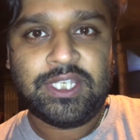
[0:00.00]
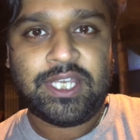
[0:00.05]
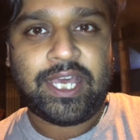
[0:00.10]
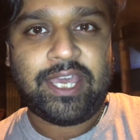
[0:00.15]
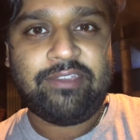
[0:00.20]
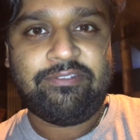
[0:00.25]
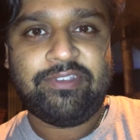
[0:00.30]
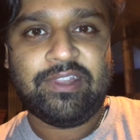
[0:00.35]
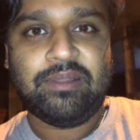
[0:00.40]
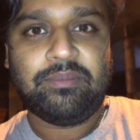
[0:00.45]

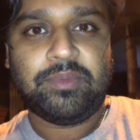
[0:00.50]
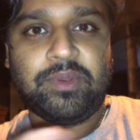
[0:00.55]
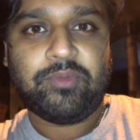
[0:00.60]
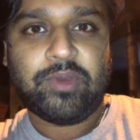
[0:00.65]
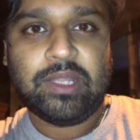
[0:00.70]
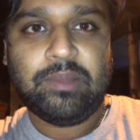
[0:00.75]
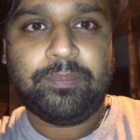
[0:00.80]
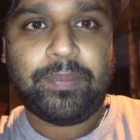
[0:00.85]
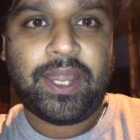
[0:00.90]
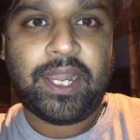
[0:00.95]
I filmed
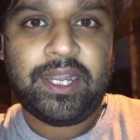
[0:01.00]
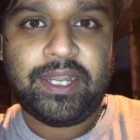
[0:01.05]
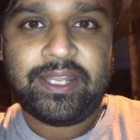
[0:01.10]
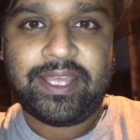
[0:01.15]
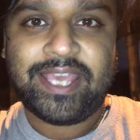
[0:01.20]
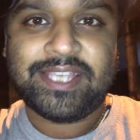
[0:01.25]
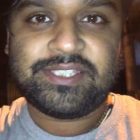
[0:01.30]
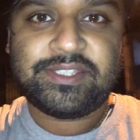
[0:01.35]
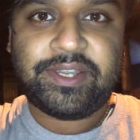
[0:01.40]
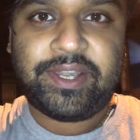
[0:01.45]
one part
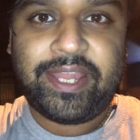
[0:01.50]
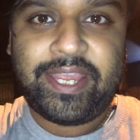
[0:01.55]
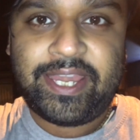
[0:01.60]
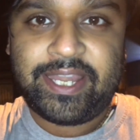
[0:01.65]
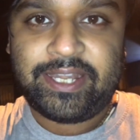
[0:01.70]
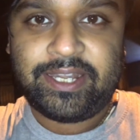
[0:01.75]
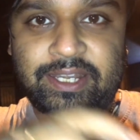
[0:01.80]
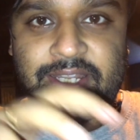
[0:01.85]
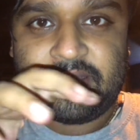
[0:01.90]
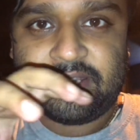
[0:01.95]
yesterday
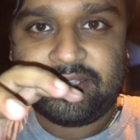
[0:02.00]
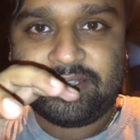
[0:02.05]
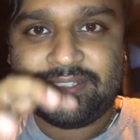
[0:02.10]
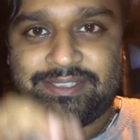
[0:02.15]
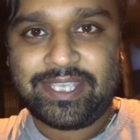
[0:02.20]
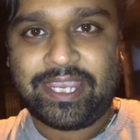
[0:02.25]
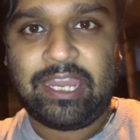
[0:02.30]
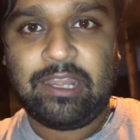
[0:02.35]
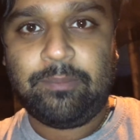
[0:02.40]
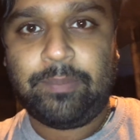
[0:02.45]
and the
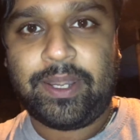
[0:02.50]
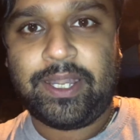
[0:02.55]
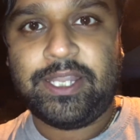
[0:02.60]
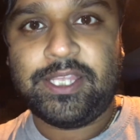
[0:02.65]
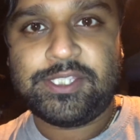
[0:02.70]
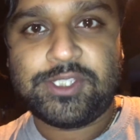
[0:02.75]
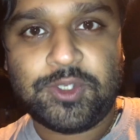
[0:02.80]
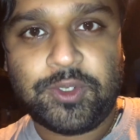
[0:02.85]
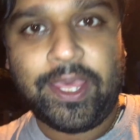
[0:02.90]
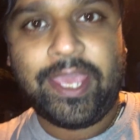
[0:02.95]
second part
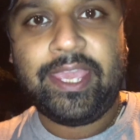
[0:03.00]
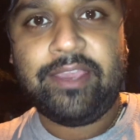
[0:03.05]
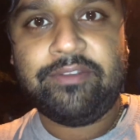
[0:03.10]
is today